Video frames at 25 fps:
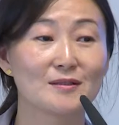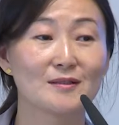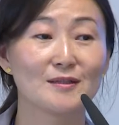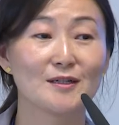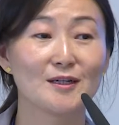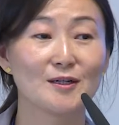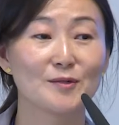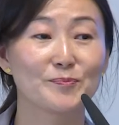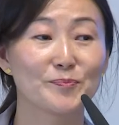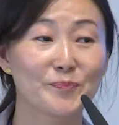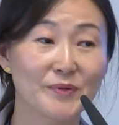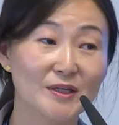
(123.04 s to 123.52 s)

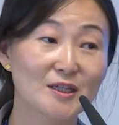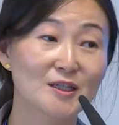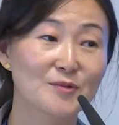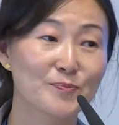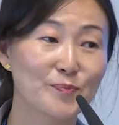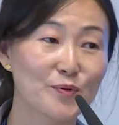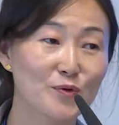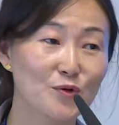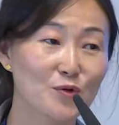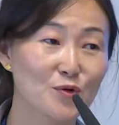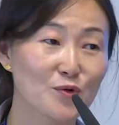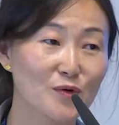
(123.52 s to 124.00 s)
the big
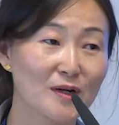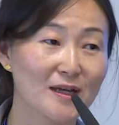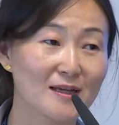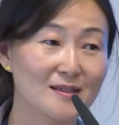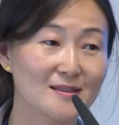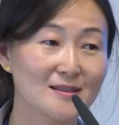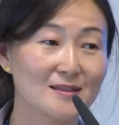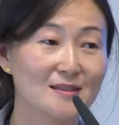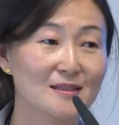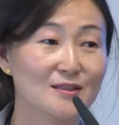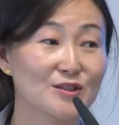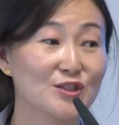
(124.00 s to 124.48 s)

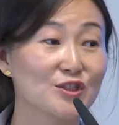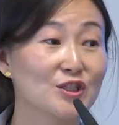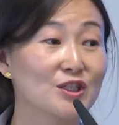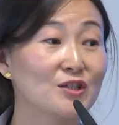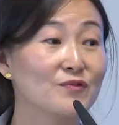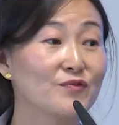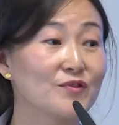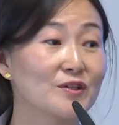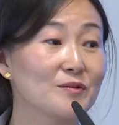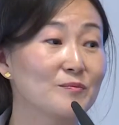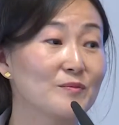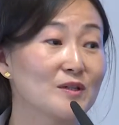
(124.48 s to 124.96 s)
progress
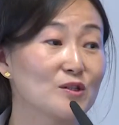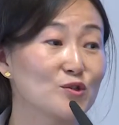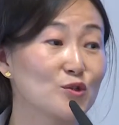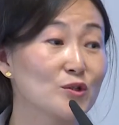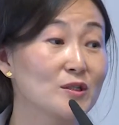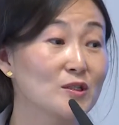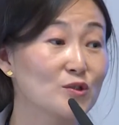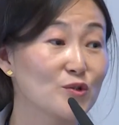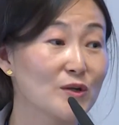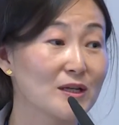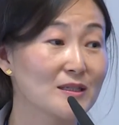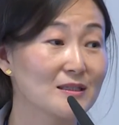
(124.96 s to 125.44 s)
achieved in
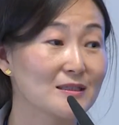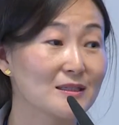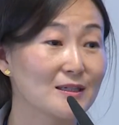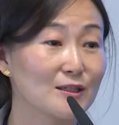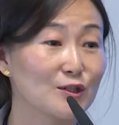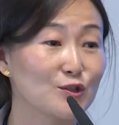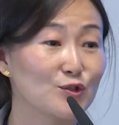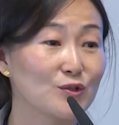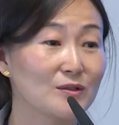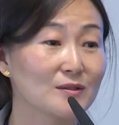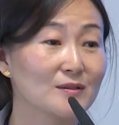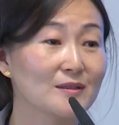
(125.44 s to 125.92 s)
machine
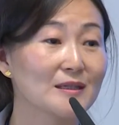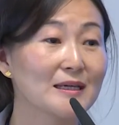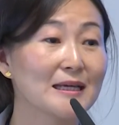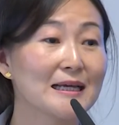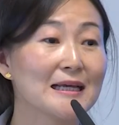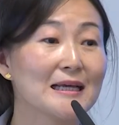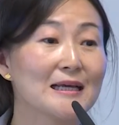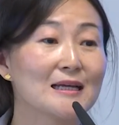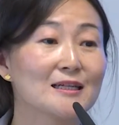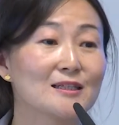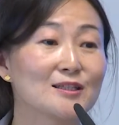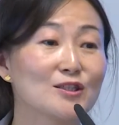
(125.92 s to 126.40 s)
translation.
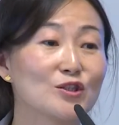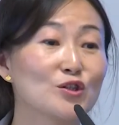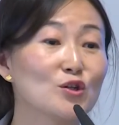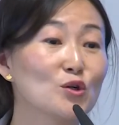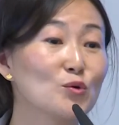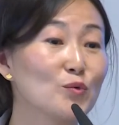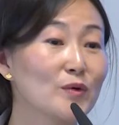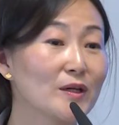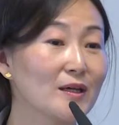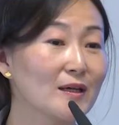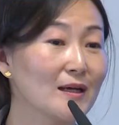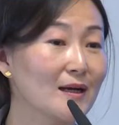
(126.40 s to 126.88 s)
Still,
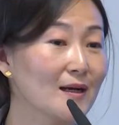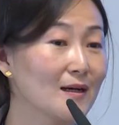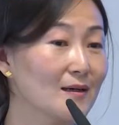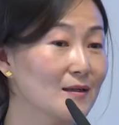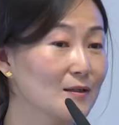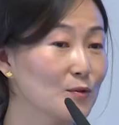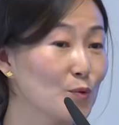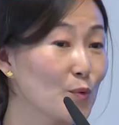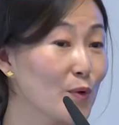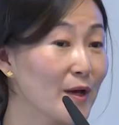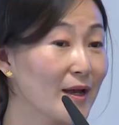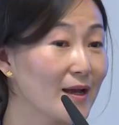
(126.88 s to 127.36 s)
we are
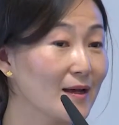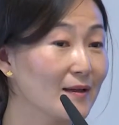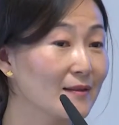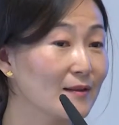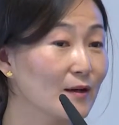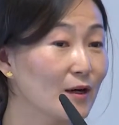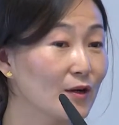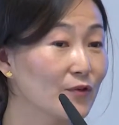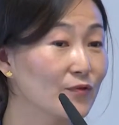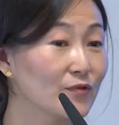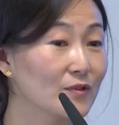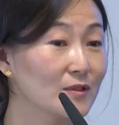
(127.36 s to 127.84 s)
aware
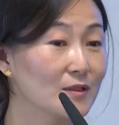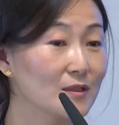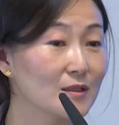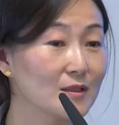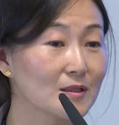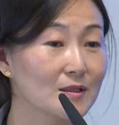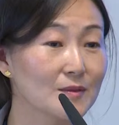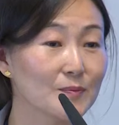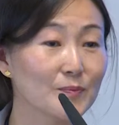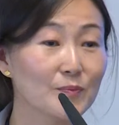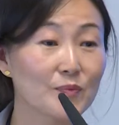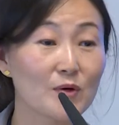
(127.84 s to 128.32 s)
of
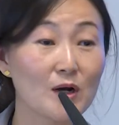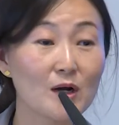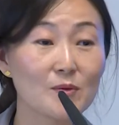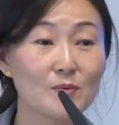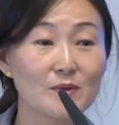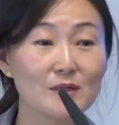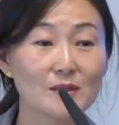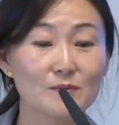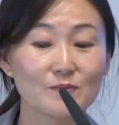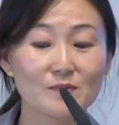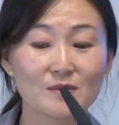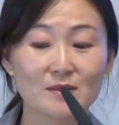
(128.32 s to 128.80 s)
the
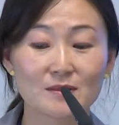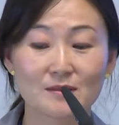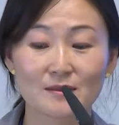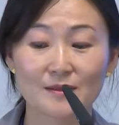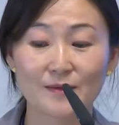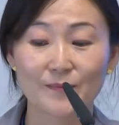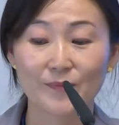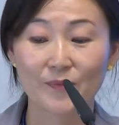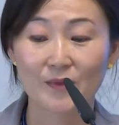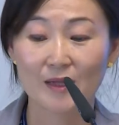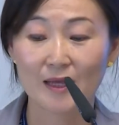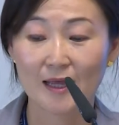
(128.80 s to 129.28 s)
problems,
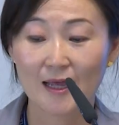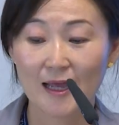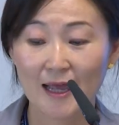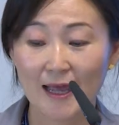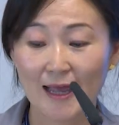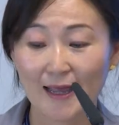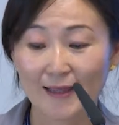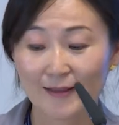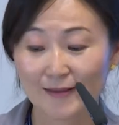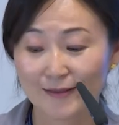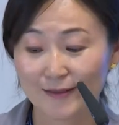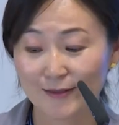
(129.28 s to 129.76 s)

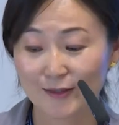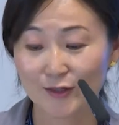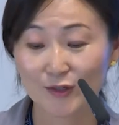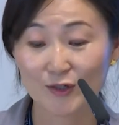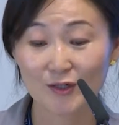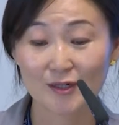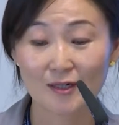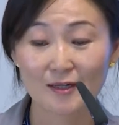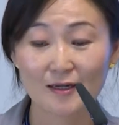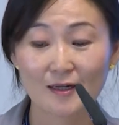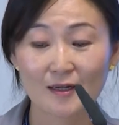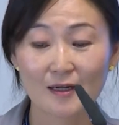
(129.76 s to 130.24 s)
and
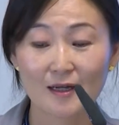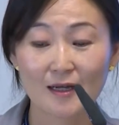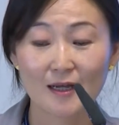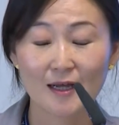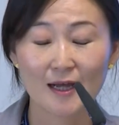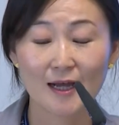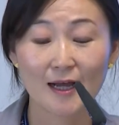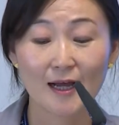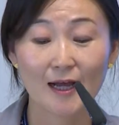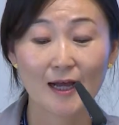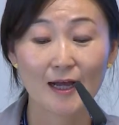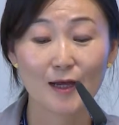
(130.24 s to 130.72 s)

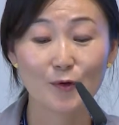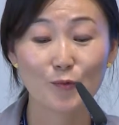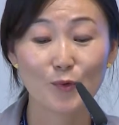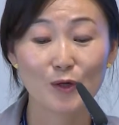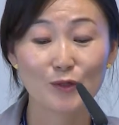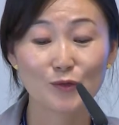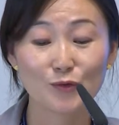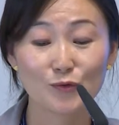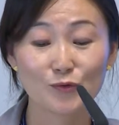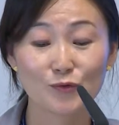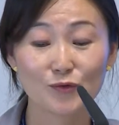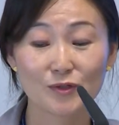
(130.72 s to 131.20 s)
I
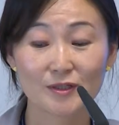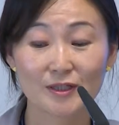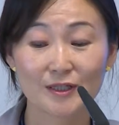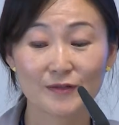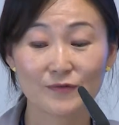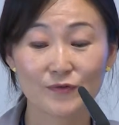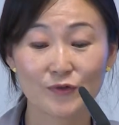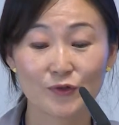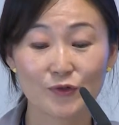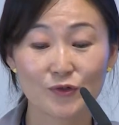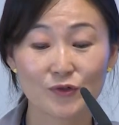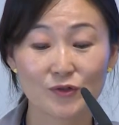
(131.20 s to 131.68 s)
want to
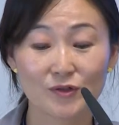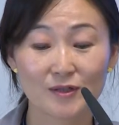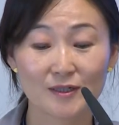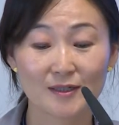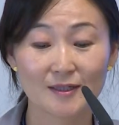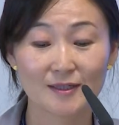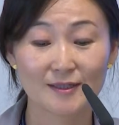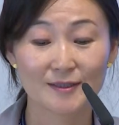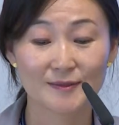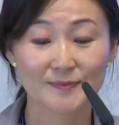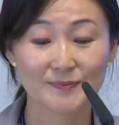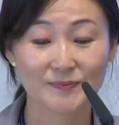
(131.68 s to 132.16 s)
give you
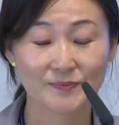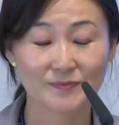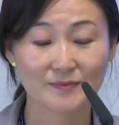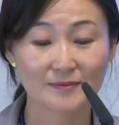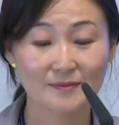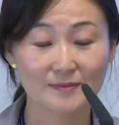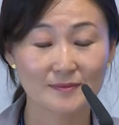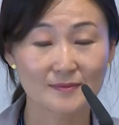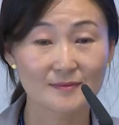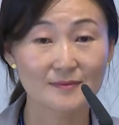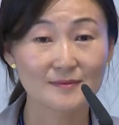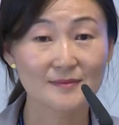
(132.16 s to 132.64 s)
an
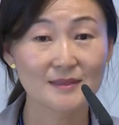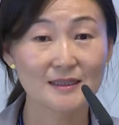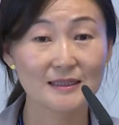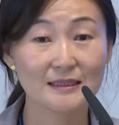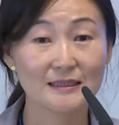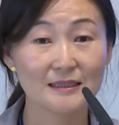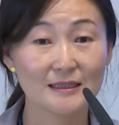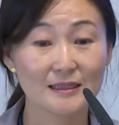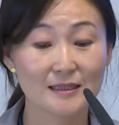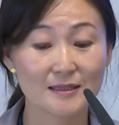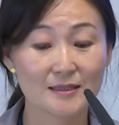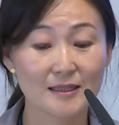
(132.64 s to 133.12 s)

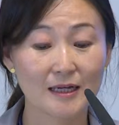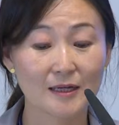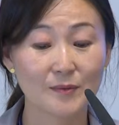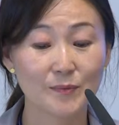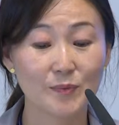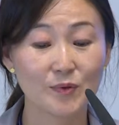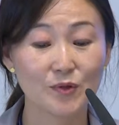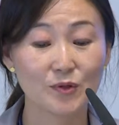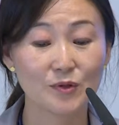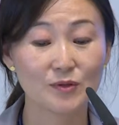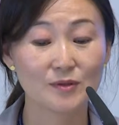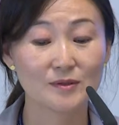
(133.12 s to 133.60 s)

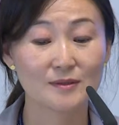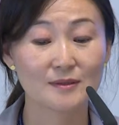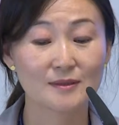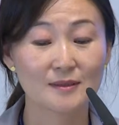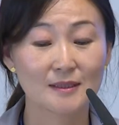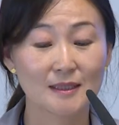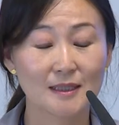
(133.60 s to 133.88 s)
example.